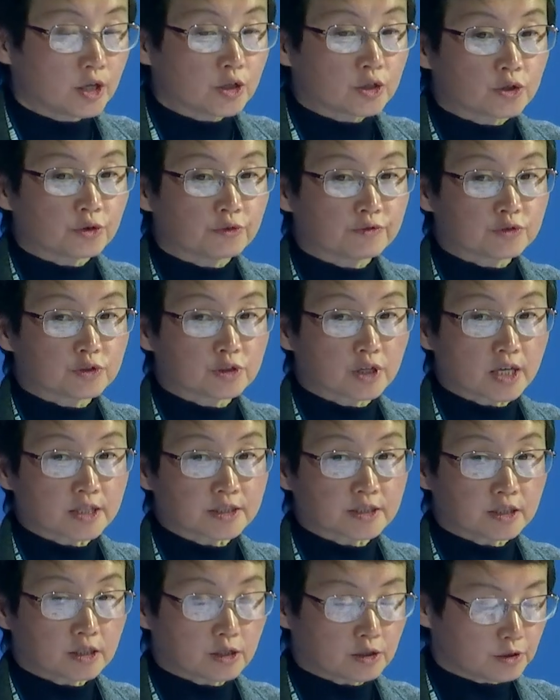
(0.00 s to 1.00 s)
You've
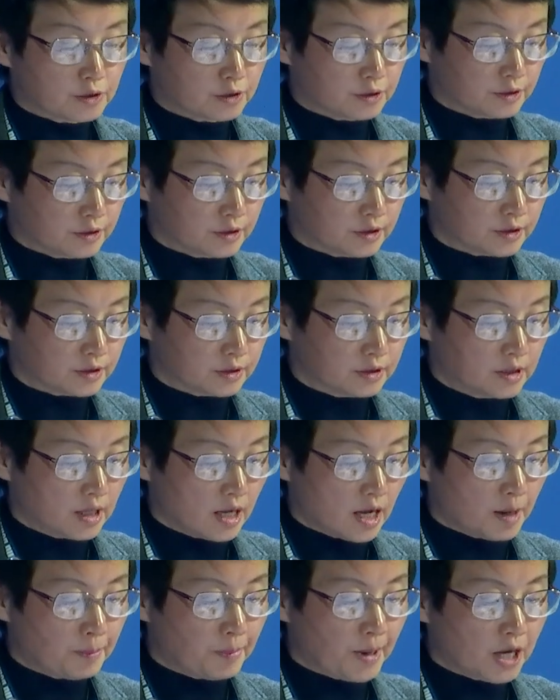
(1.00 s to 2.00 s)
just heard
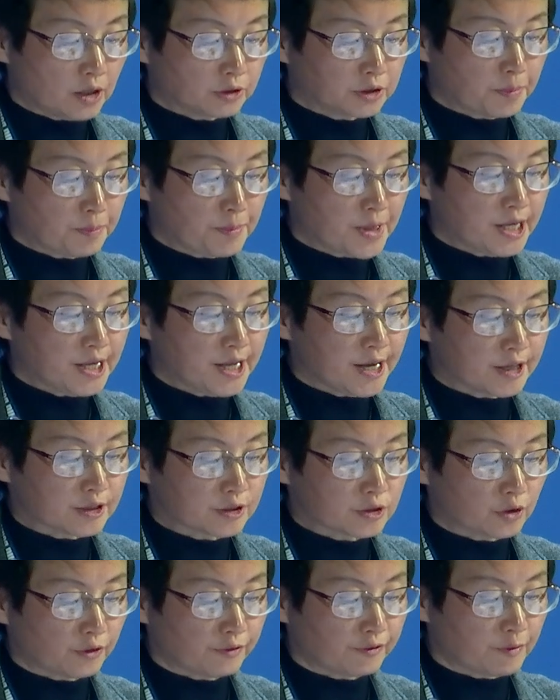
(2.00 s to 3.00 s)
about
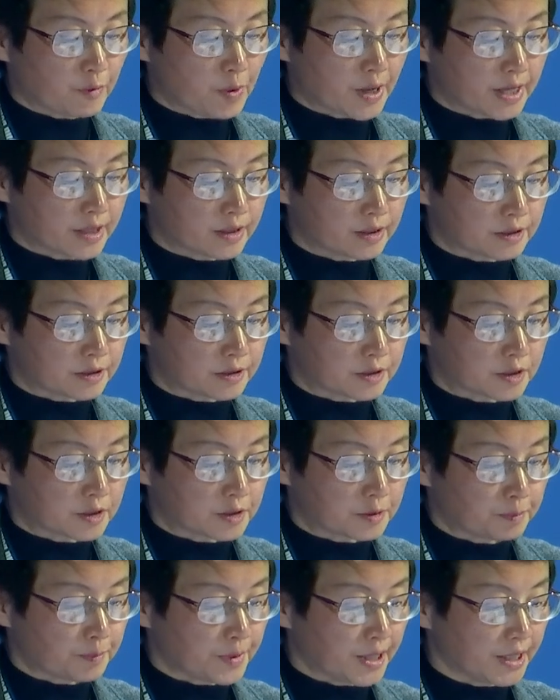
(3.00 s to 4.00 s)
millions of Uyghurs
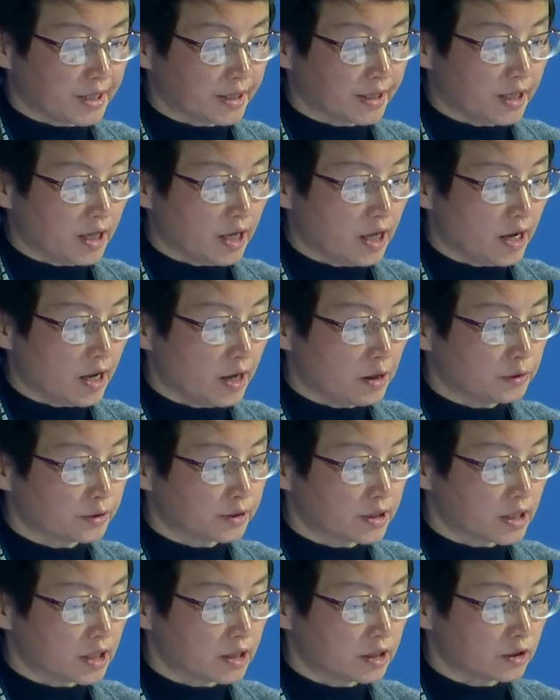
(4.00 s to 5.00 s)
being held
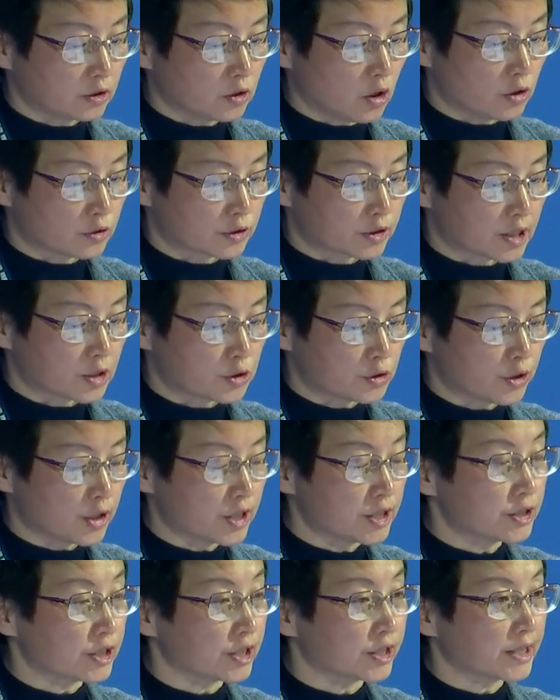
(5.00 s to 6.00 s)
in
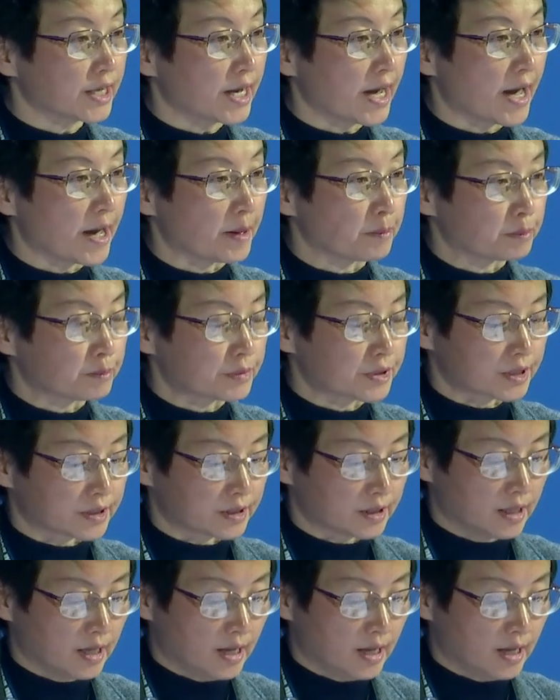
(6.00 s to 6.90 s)
concentration camps